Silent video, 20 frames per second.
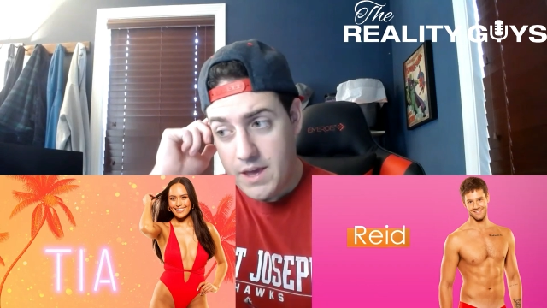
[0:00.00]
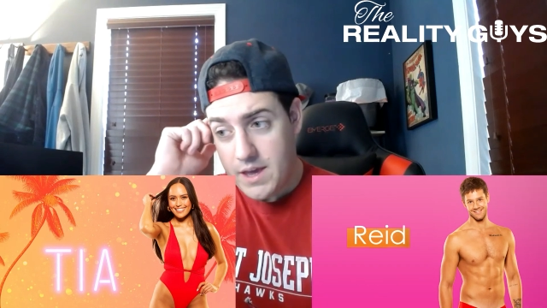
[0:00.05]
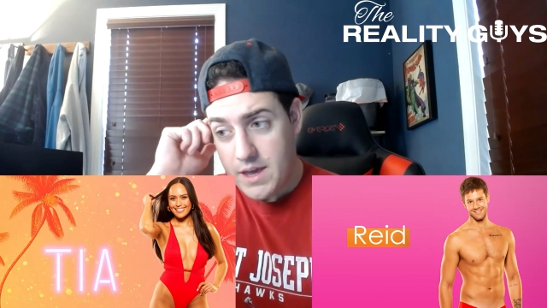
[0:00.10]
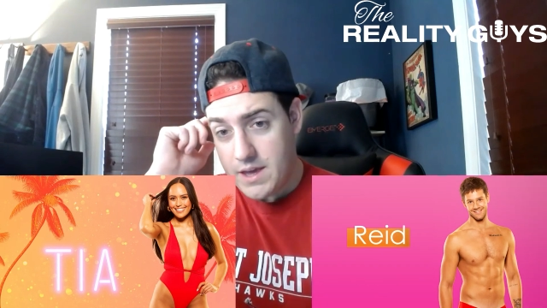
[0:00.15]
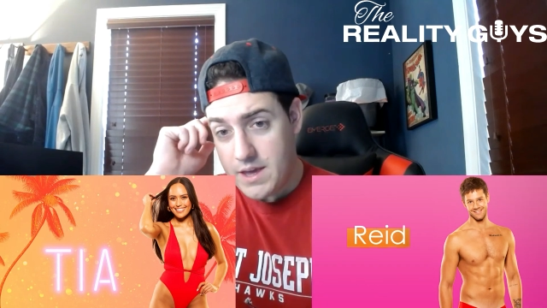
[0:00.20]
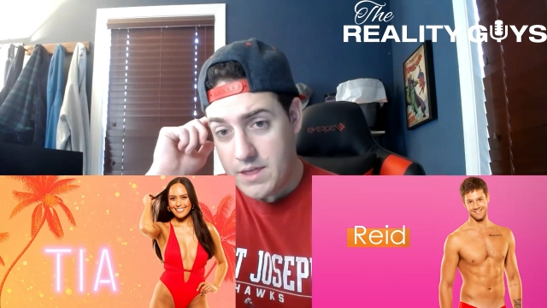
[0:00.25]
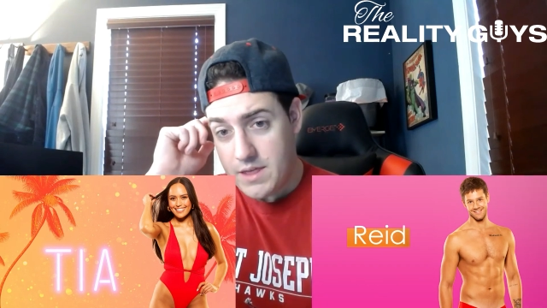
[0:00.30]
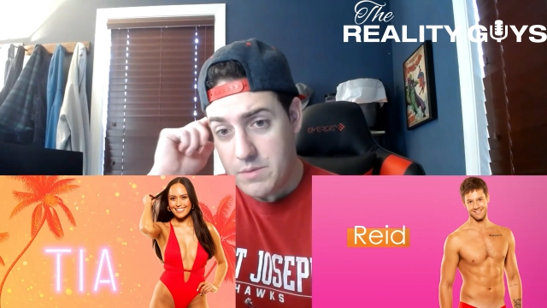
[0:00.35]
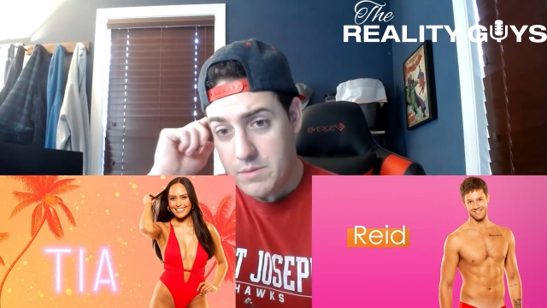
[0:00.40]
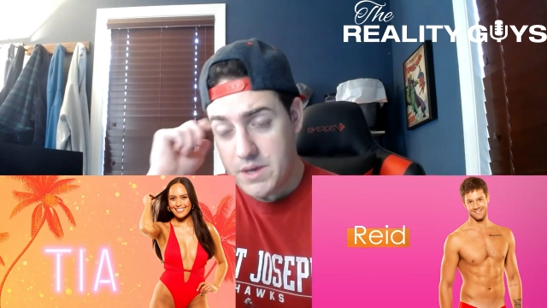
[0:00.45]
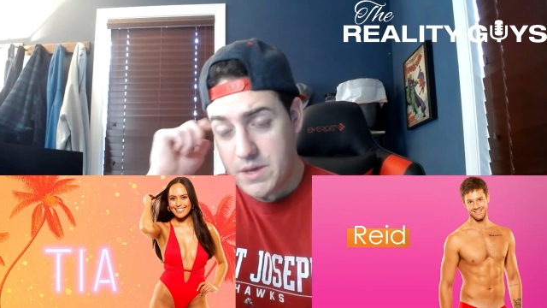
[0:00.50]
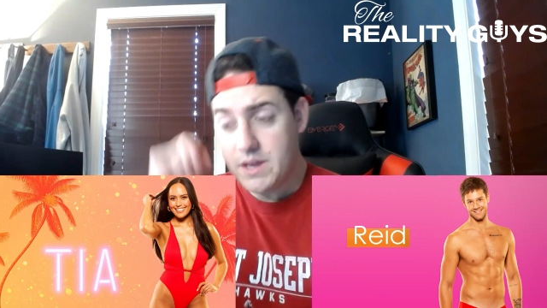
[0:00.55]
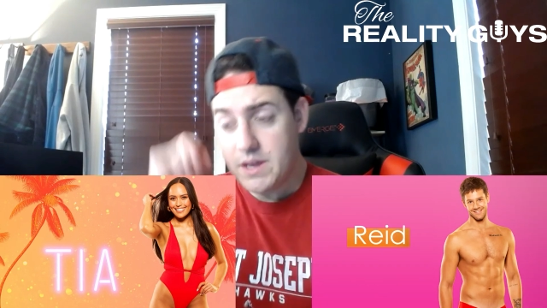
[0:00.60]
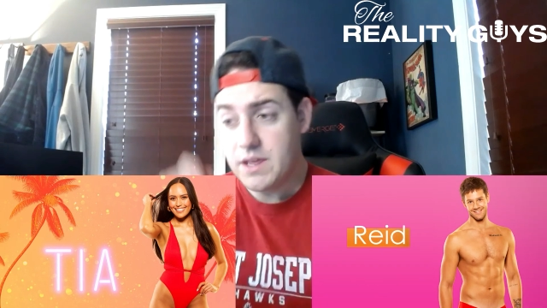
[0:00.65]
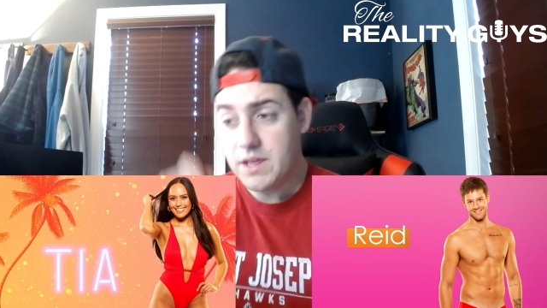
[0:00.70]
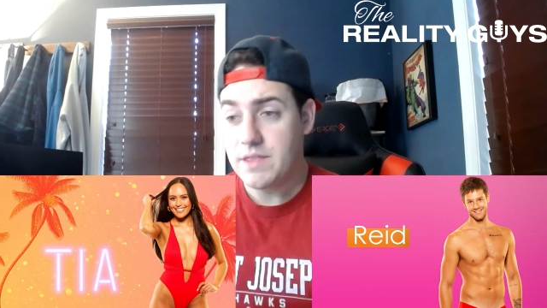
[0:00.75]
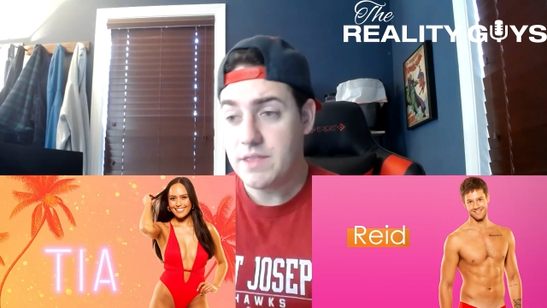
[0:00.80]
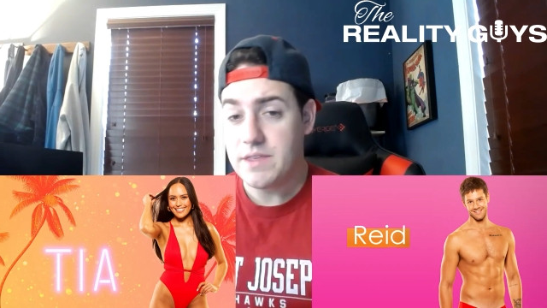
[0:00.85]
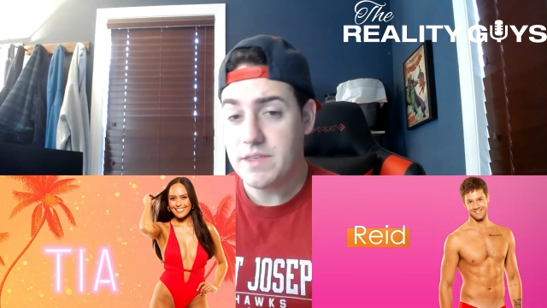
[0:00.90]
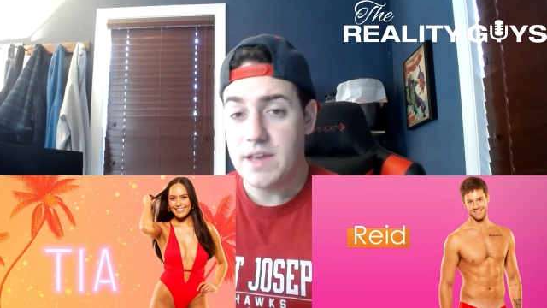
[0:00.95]
in the
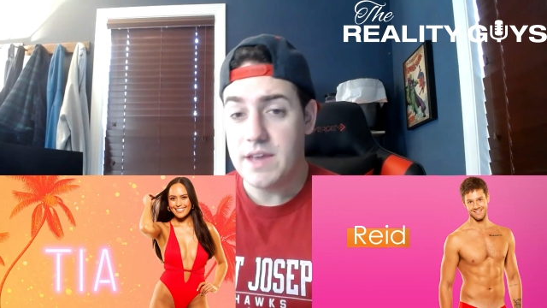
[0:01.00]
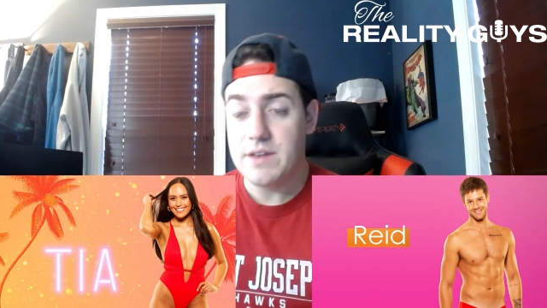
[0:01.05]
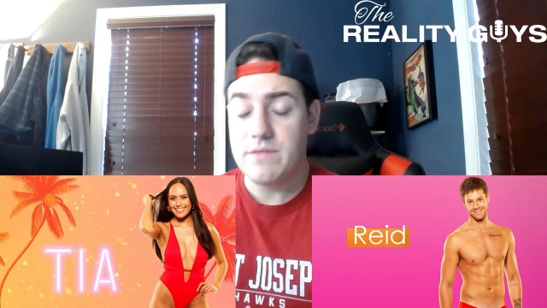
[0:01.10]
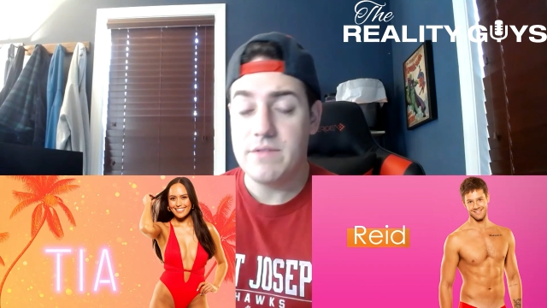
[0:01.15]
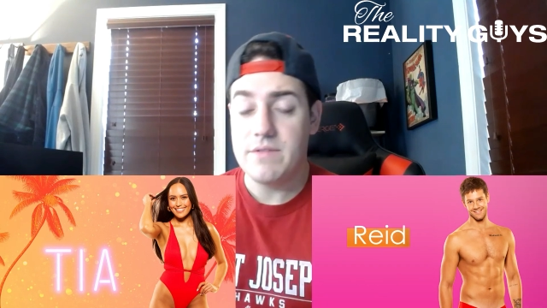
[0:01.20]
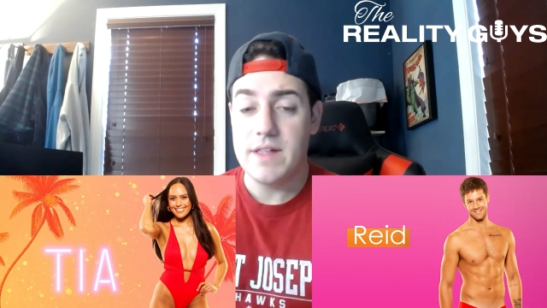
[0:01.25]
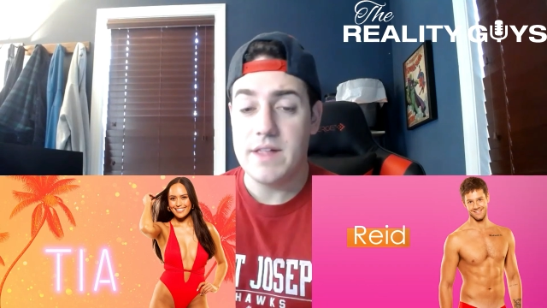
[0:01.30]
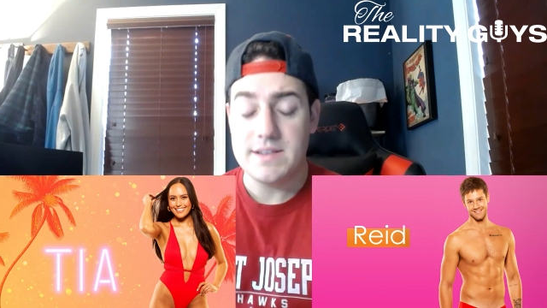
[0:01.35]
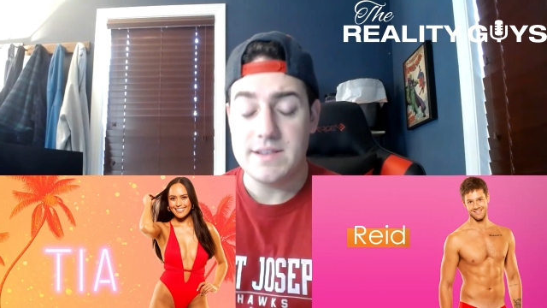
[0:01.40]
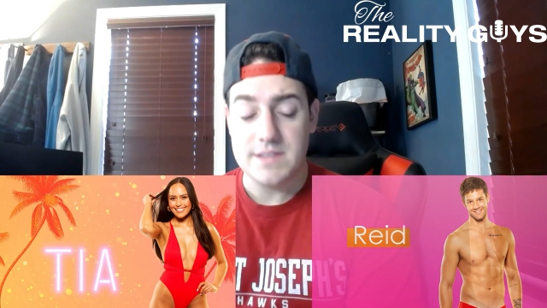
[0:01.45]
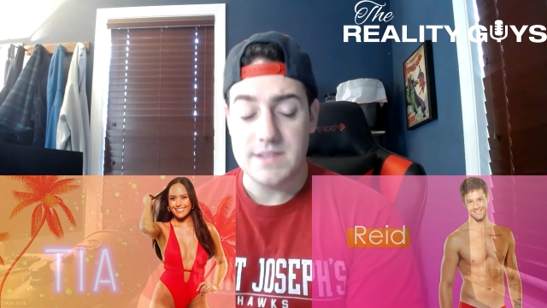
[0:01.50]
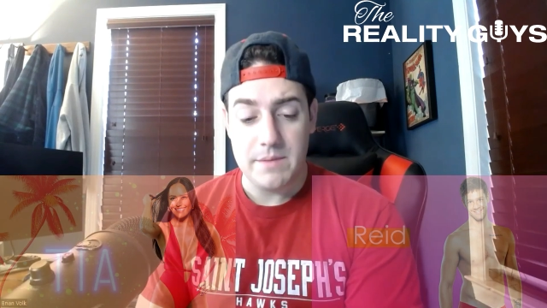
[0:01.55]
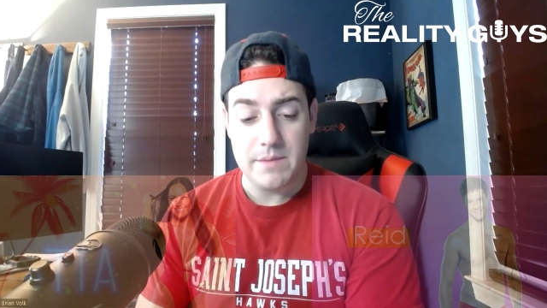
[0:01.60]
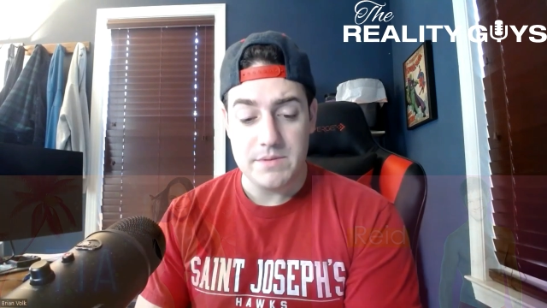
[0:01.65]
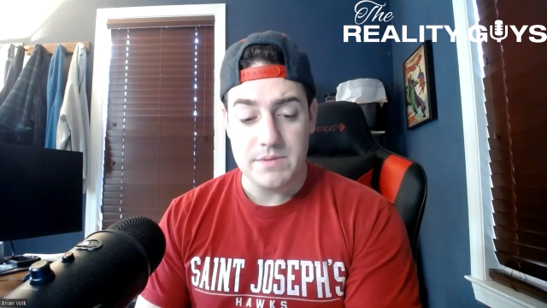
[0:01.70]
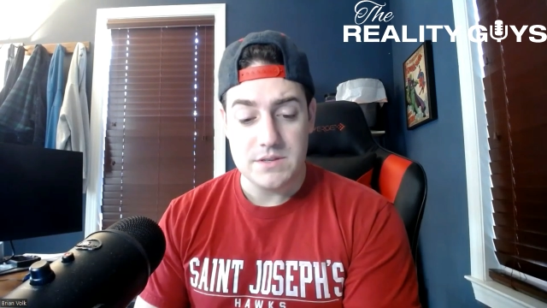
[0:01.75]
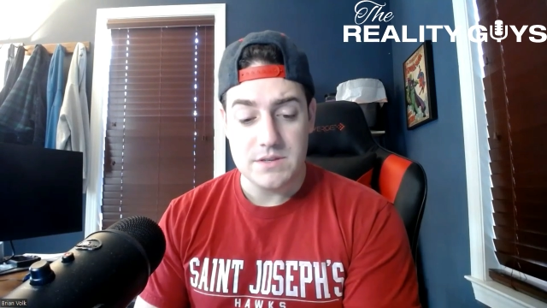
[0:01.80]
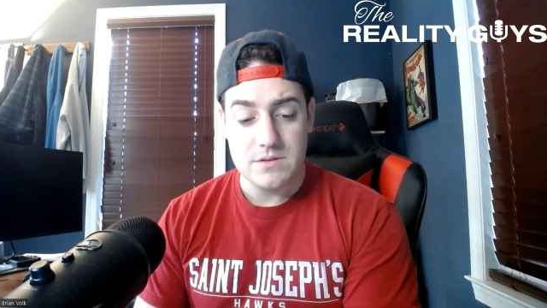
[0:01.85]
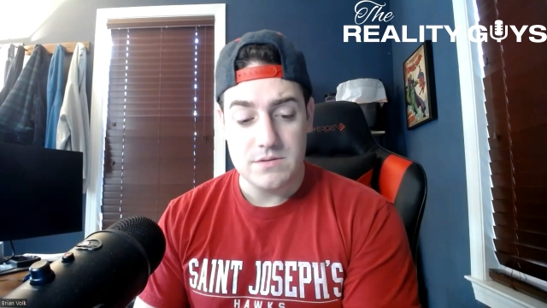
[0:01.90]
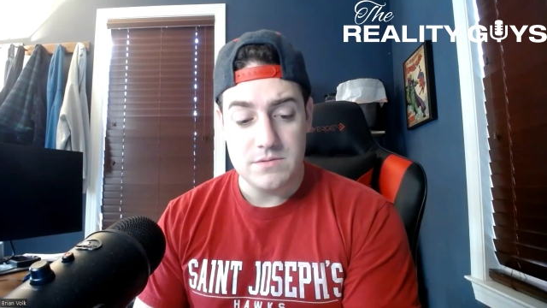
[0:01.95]
beginning, at the end of the last
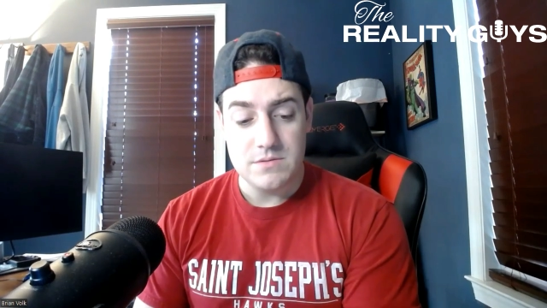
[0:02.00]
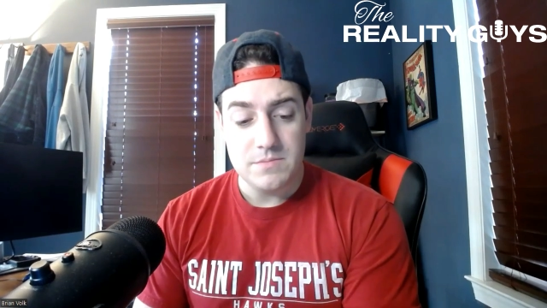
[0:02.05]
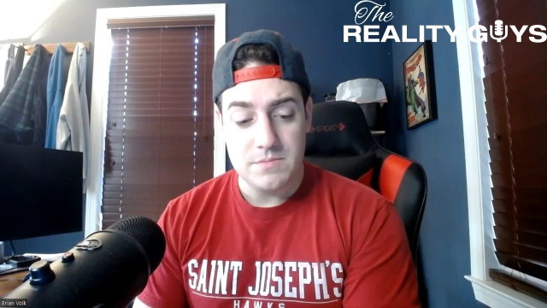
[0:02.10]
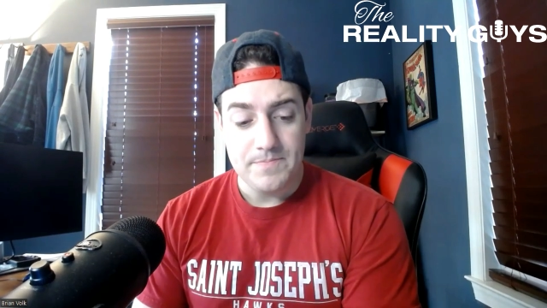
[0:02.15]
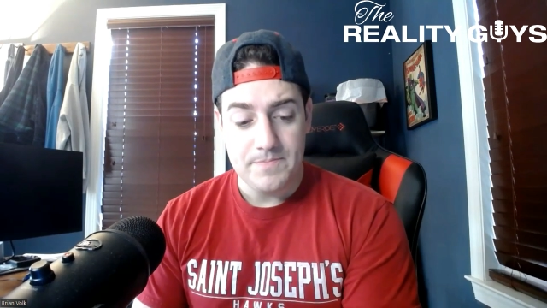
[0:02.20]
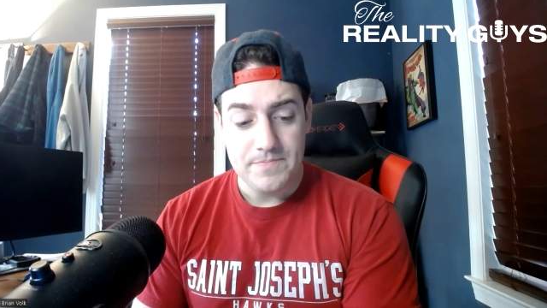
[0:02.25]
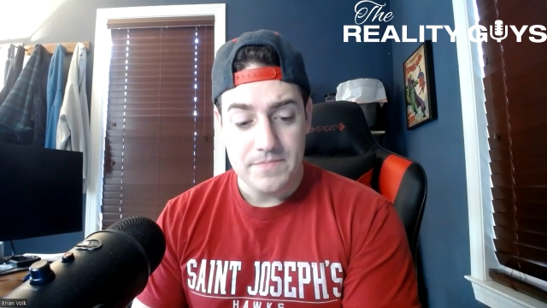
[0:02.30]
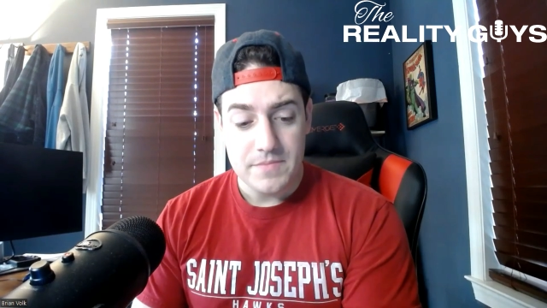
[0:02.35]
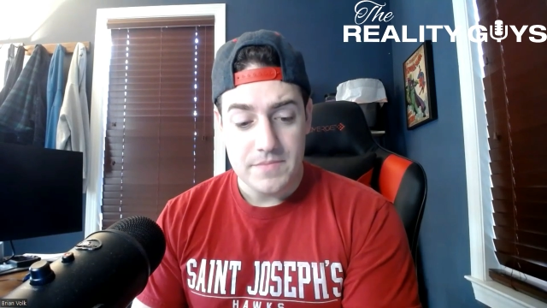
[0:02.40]
episode.